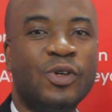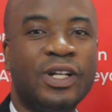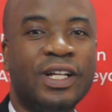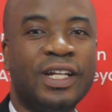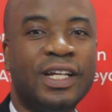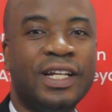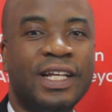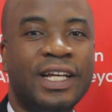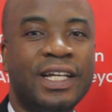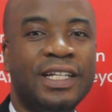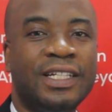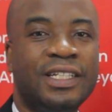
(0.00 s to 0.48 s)

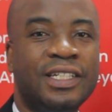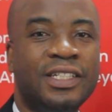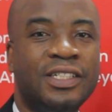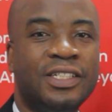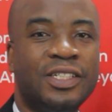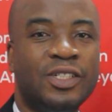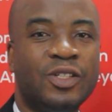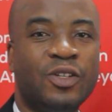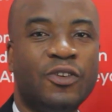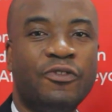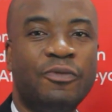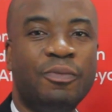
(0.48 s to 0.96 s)
another
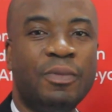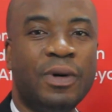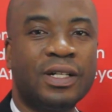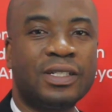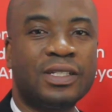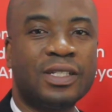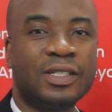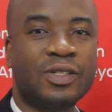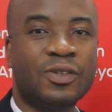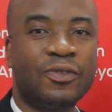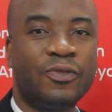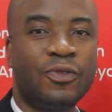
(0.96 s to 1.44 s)
edition of
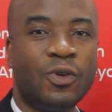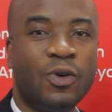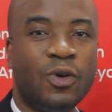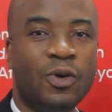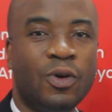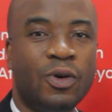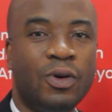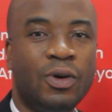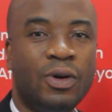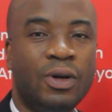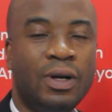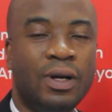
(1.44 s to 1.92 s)
Matters of
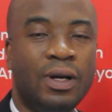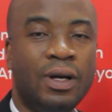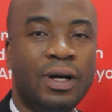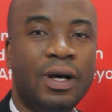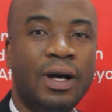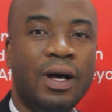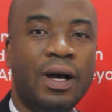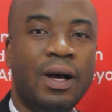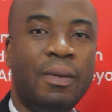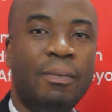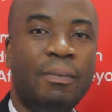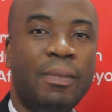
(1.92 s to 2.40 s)
Law.
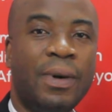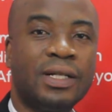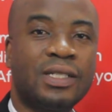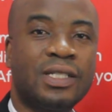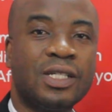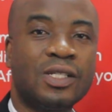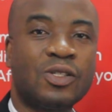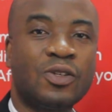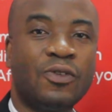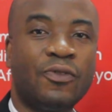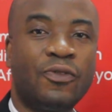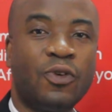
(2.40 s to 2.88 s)

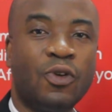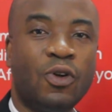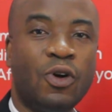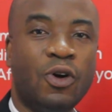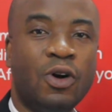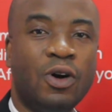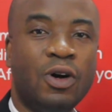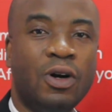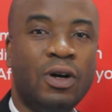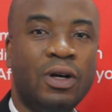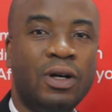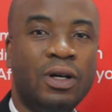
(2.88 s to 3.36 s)
Matters of
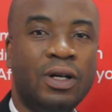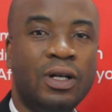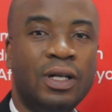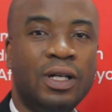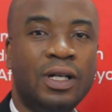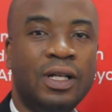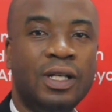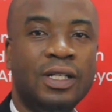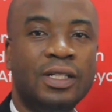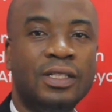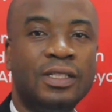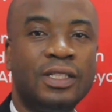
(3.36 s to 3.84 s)
Law,
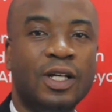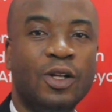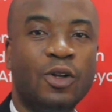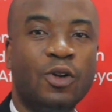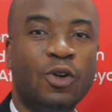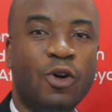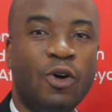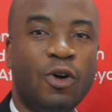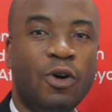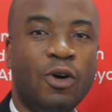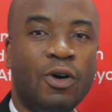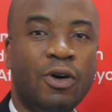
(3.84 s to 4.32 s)
the
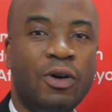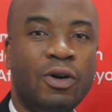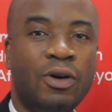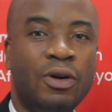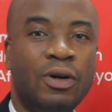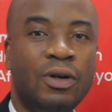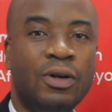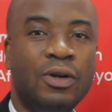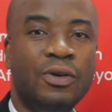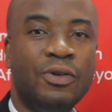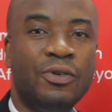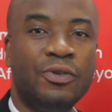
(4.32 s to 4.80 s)
law
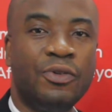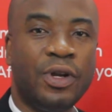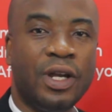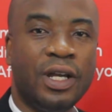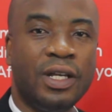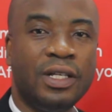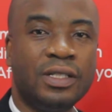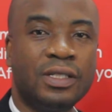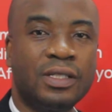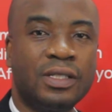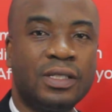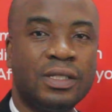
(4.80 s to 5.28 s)

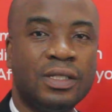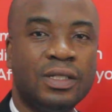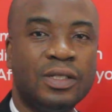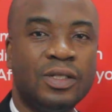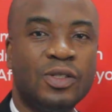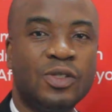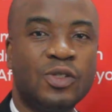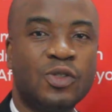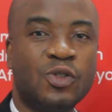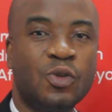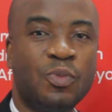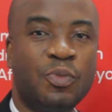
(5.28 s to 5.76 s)
reigns
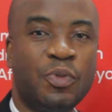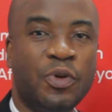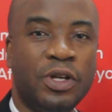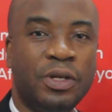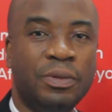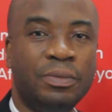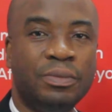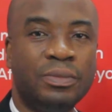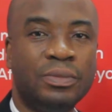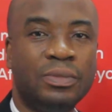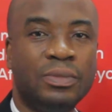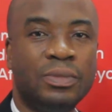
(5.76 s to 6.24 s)

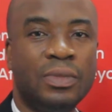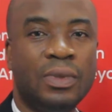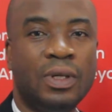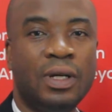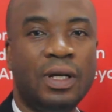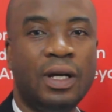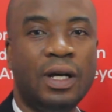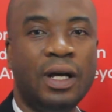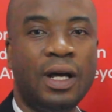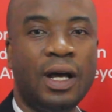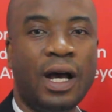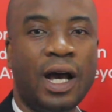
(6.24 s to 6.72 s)
supreme.
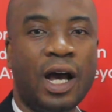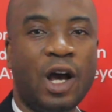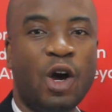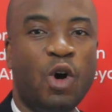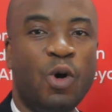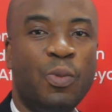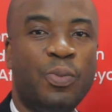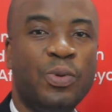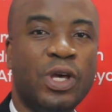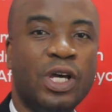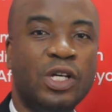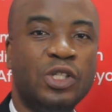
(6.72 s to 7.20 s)
I
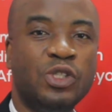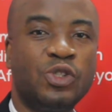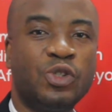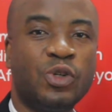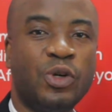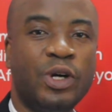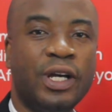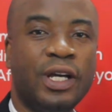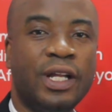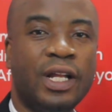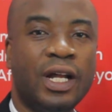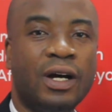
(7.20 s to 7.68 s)
hope you
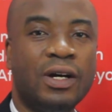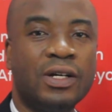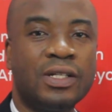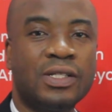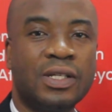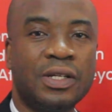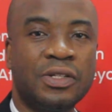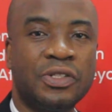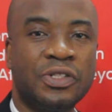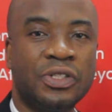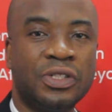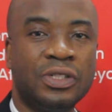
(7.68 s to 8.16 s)
enjoyed our
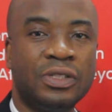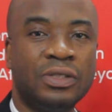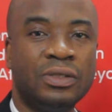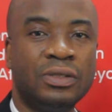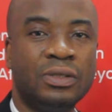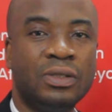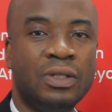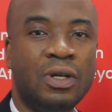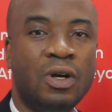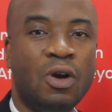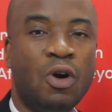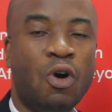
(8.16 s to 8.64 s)

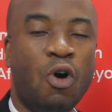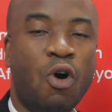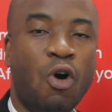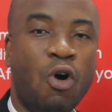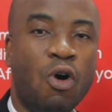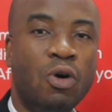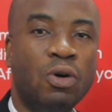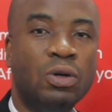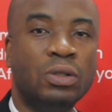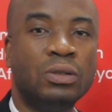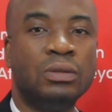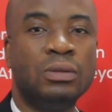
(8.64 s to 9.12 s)
session
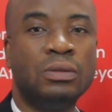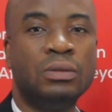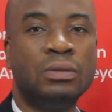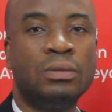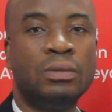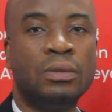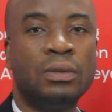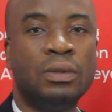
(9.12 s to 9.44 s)
on